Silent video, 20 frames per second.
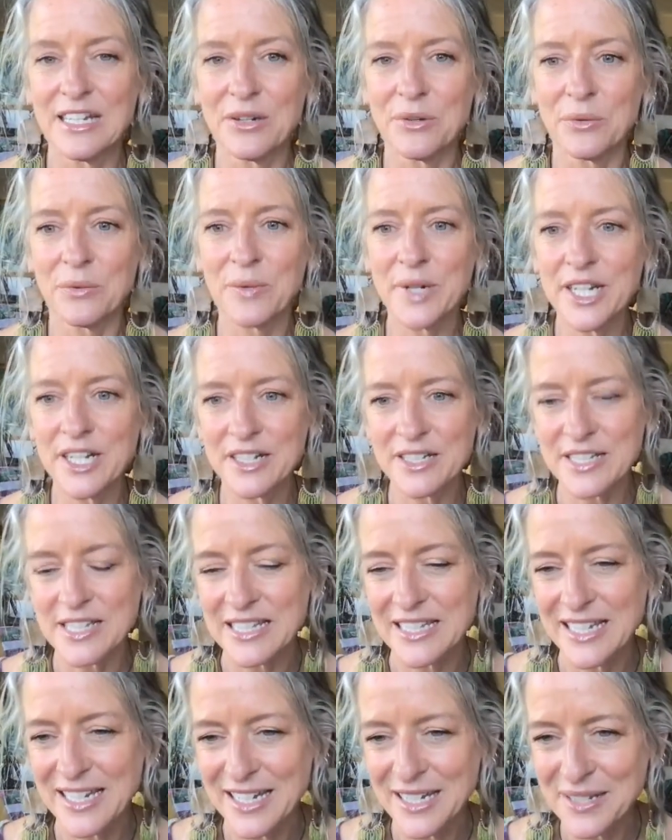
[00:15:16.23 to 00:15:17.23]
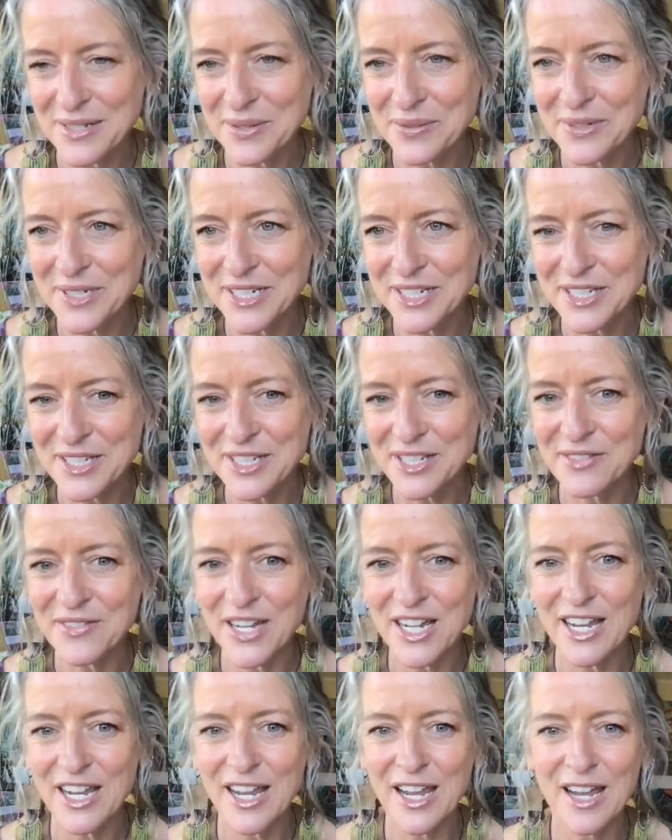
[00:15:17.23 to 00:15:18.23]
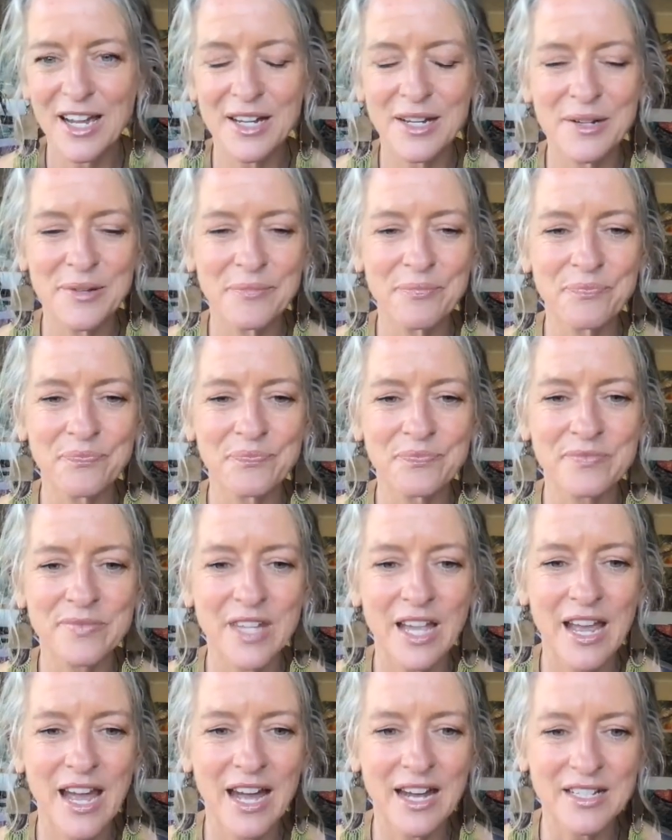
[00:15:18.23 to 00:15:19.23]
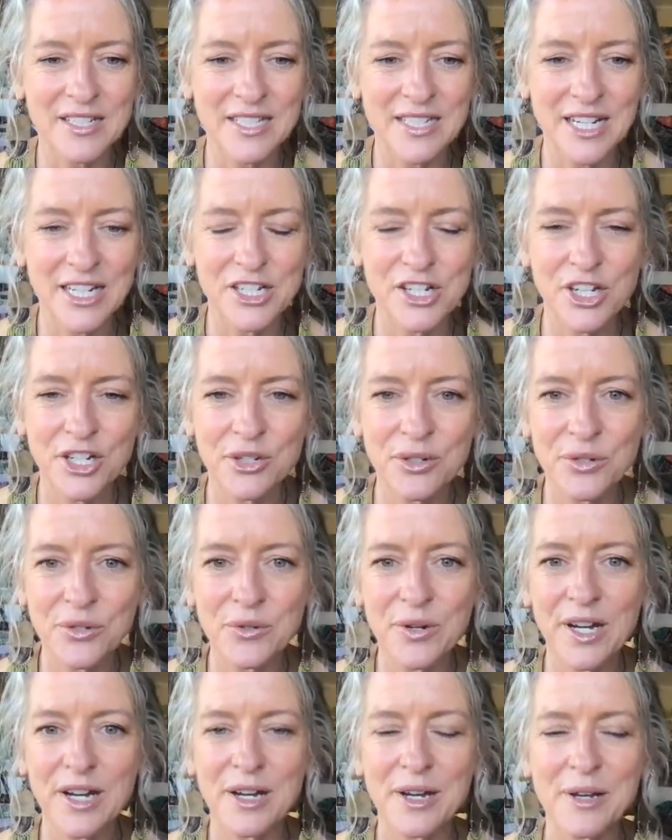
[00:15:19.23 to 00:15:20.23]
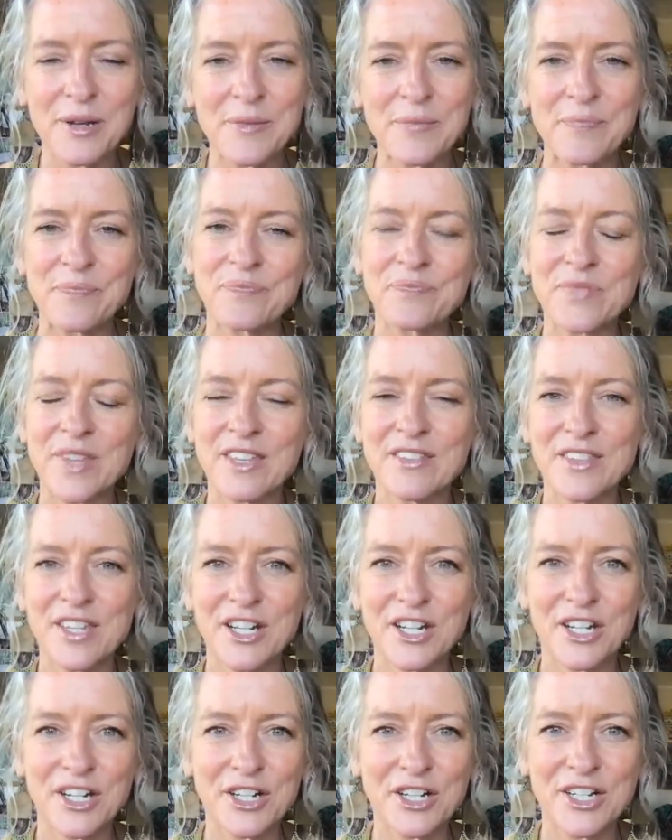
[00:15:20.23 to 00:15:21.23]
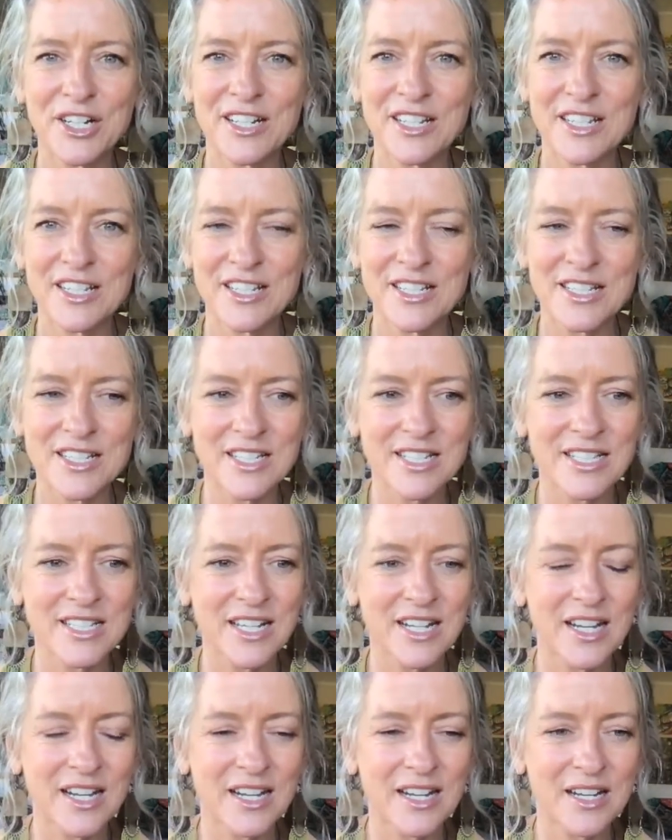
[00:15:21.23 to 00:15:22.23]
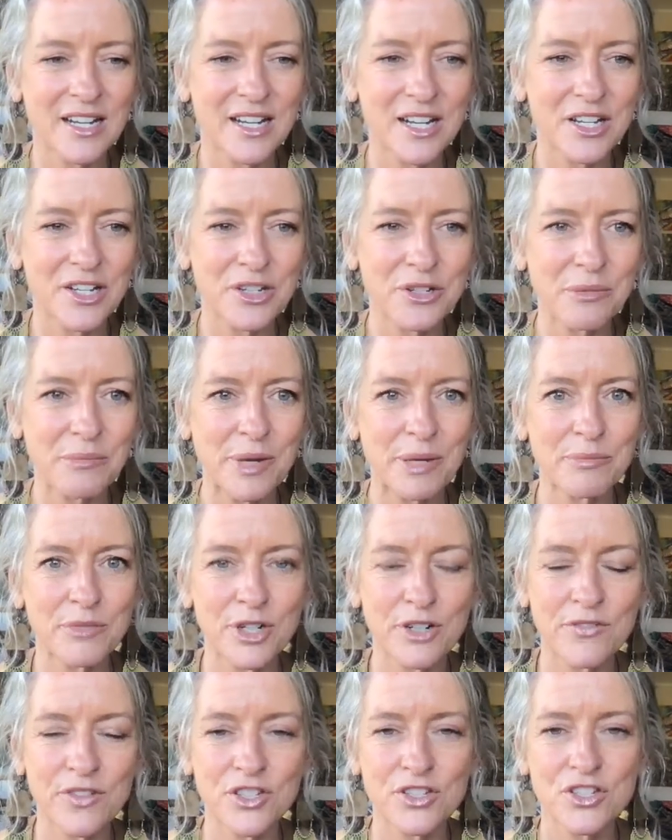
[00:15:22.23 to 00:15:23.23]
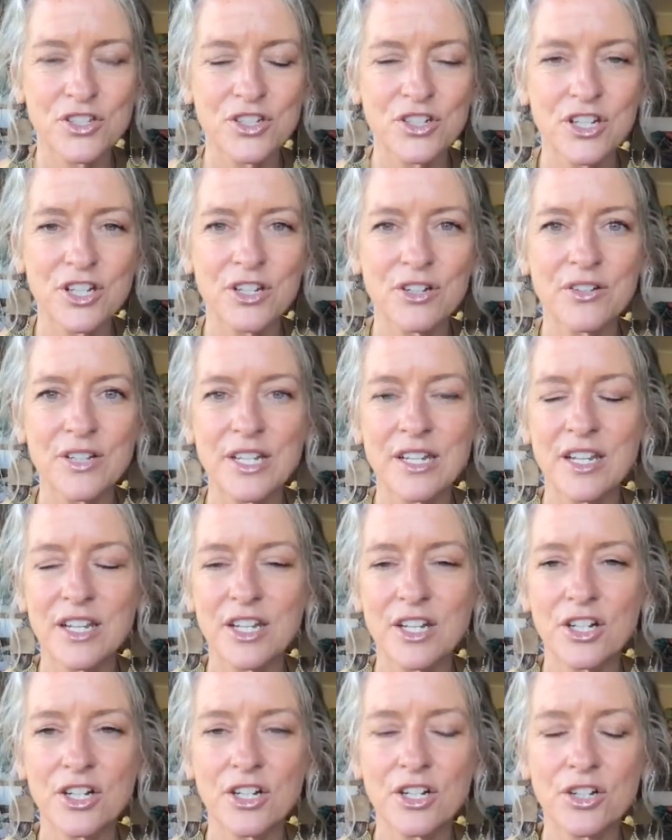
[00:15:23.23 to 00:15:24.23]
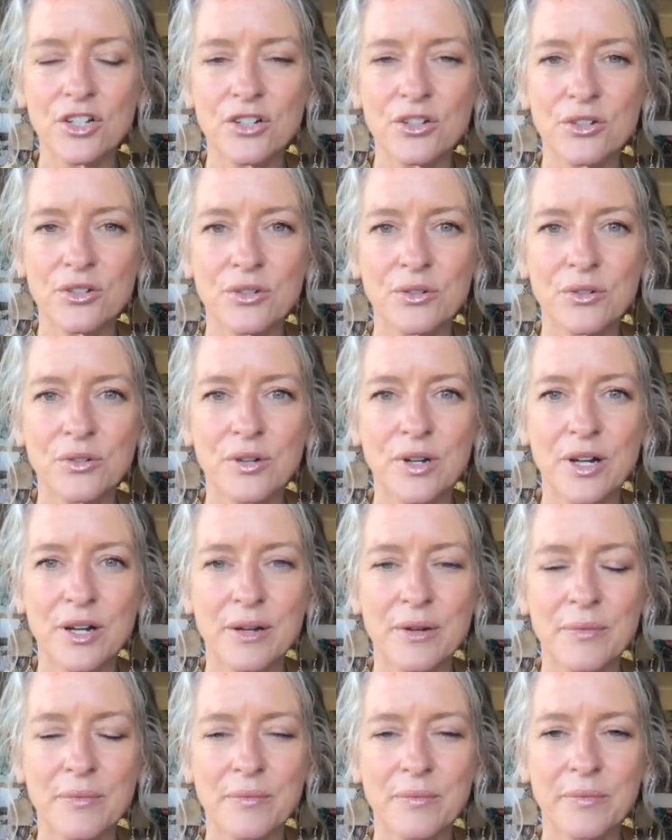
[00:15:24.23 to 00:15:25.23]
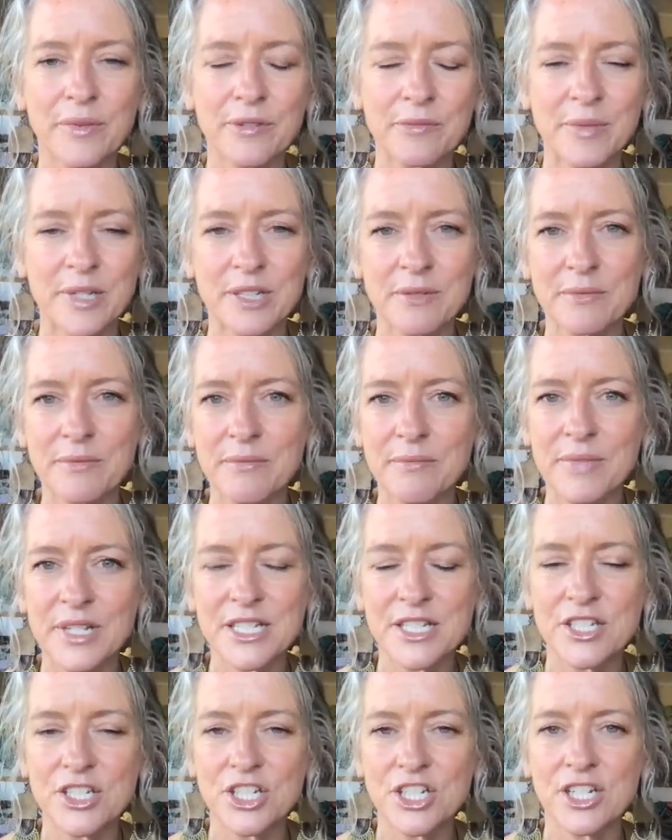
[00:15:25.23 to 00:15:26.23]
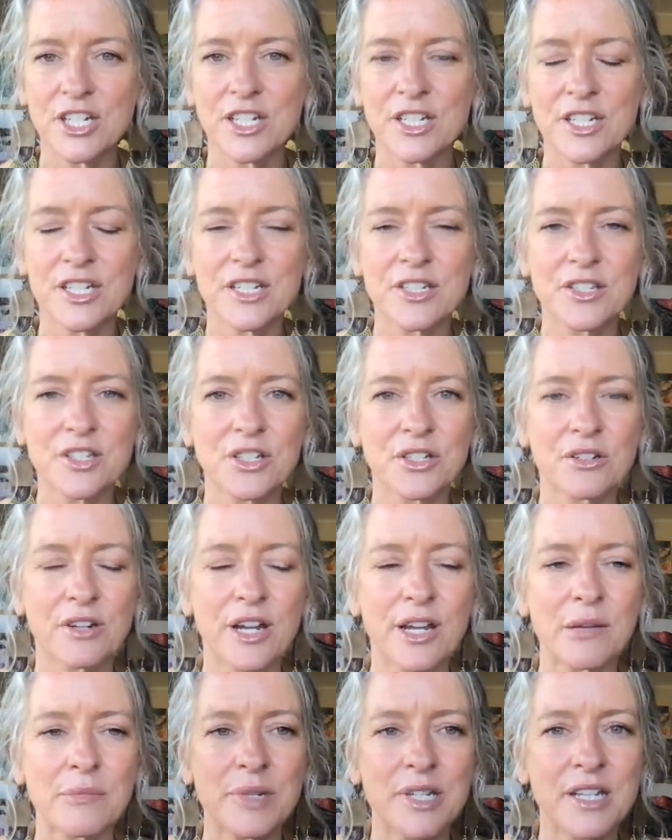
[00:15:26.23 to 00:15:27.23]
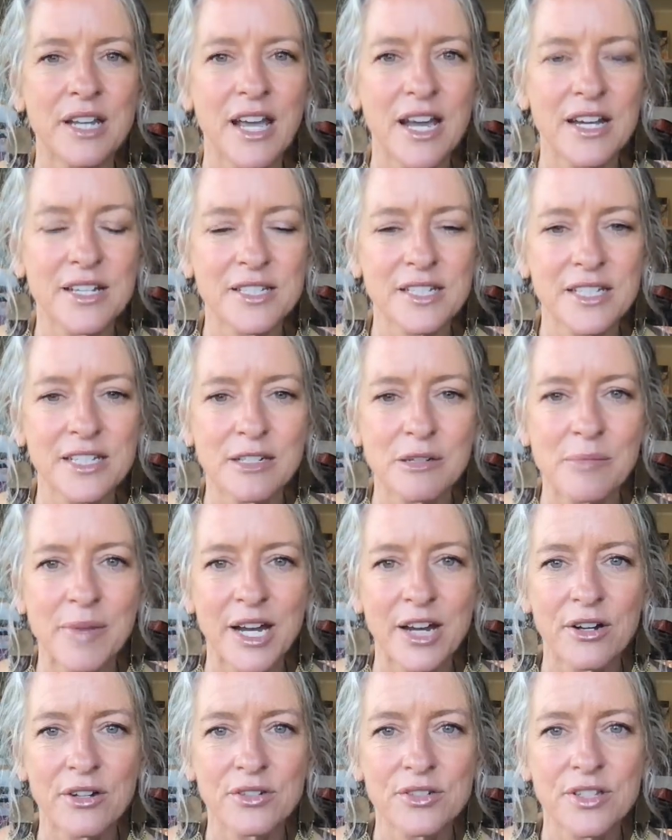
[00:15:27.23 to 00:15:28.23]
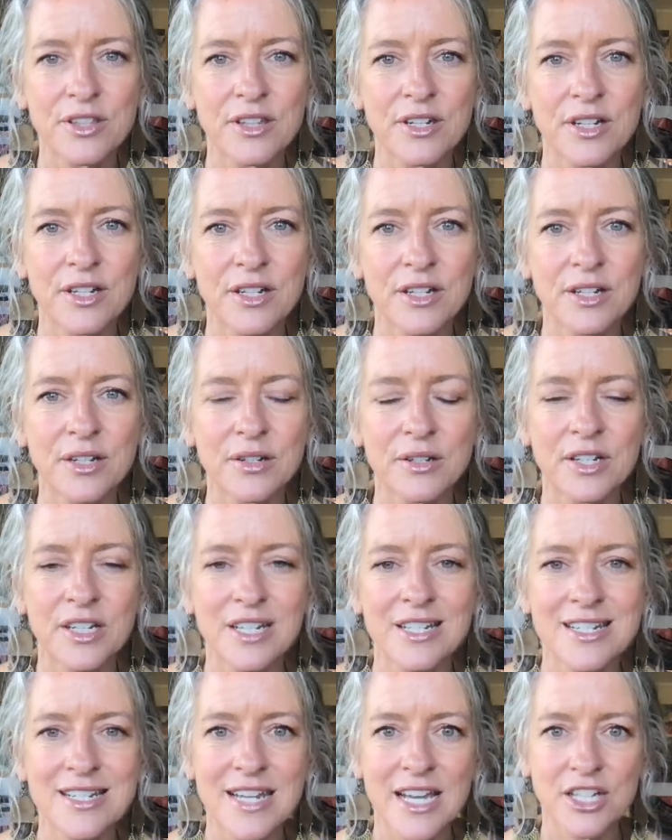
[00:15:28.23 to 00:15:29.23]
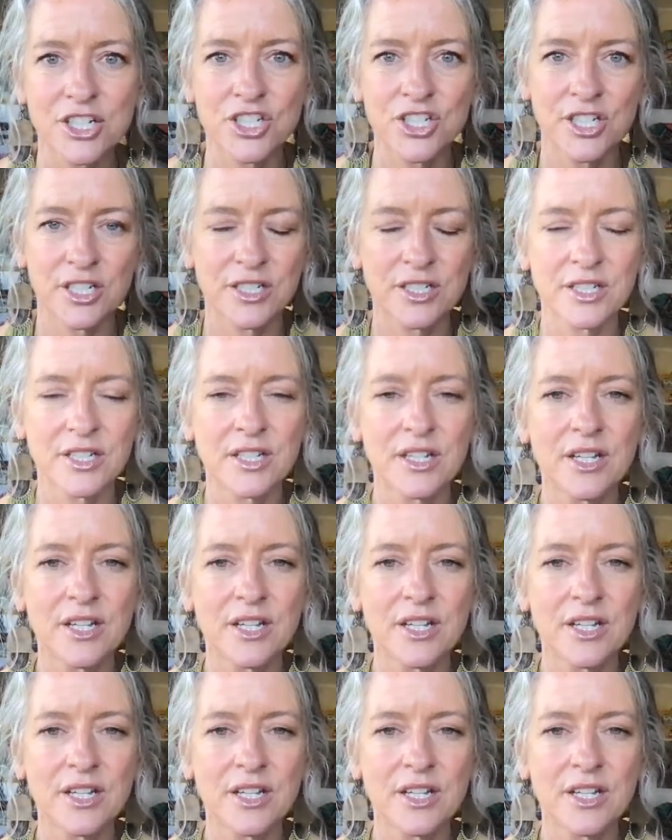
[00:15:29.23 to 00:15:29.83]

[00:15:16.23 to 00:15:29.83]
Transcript: what else, ladies? What else have I um, asked? I know um, there is uh, a new member of the studio in here who um, we've been messaging on Instagram and asking about the connection,